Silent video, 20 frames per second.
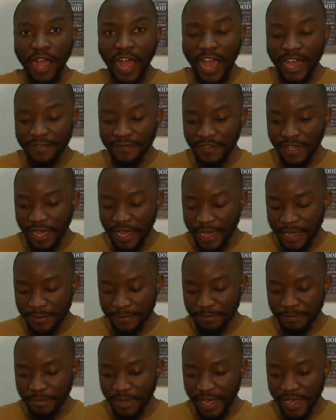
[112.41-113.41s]
And there's no
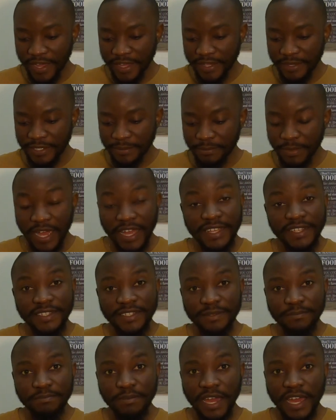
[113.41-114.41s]
need
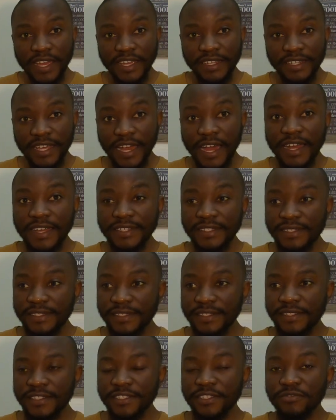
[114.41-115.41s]
to get,
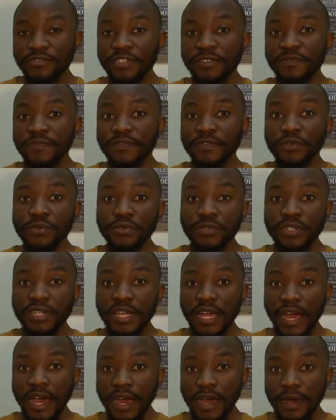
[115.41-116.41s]

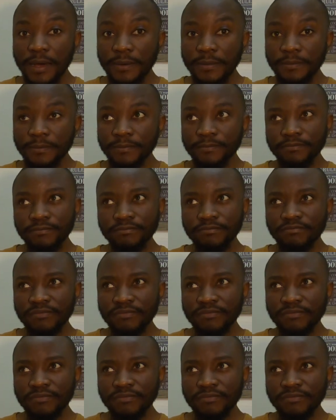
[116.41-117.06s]
you know,